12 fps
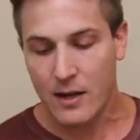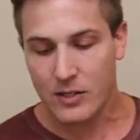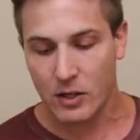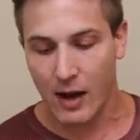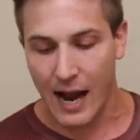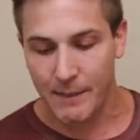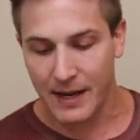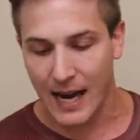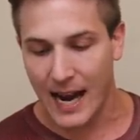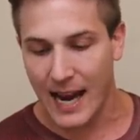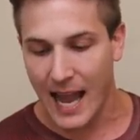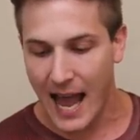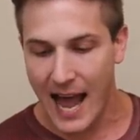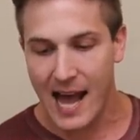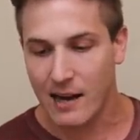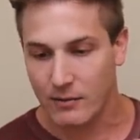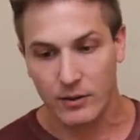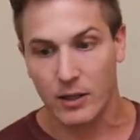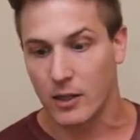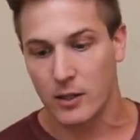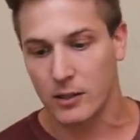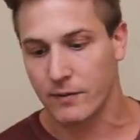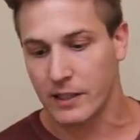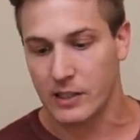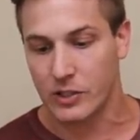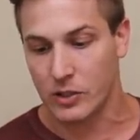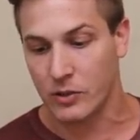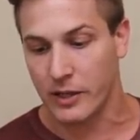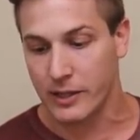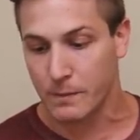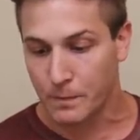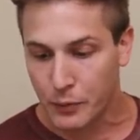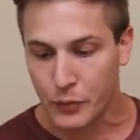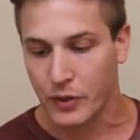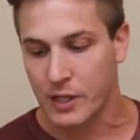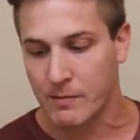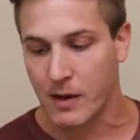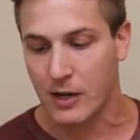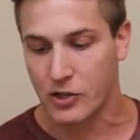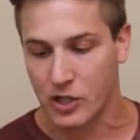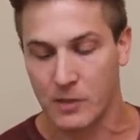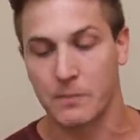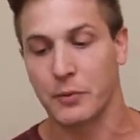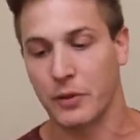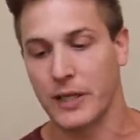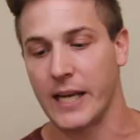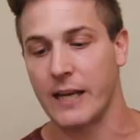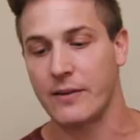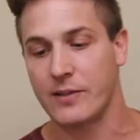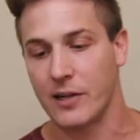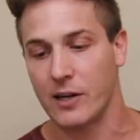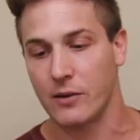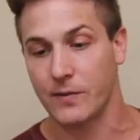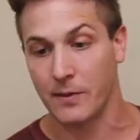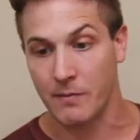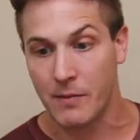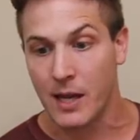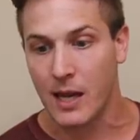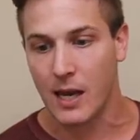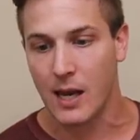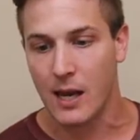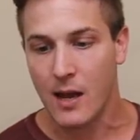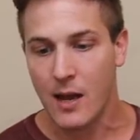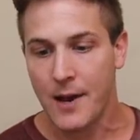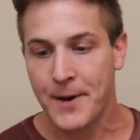So I mean, I have all of these units pretty much complete. So for me,